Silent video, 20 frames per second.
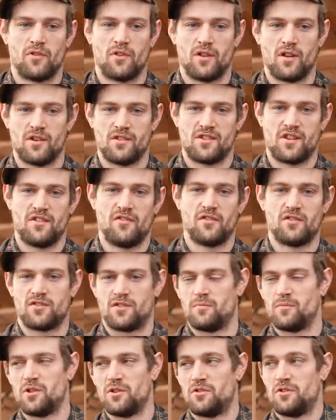There's even
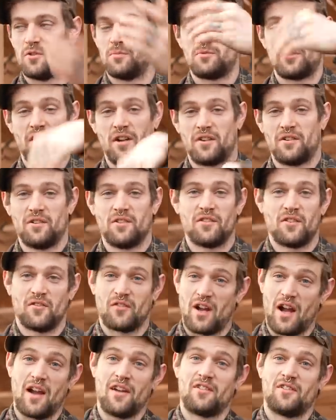some YouTube channels of
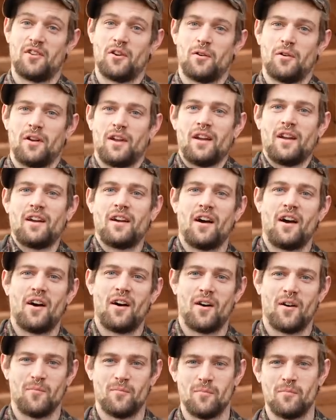guys doing it,
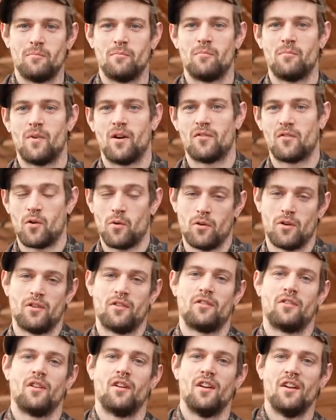of
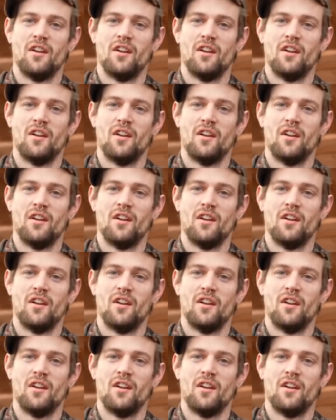course.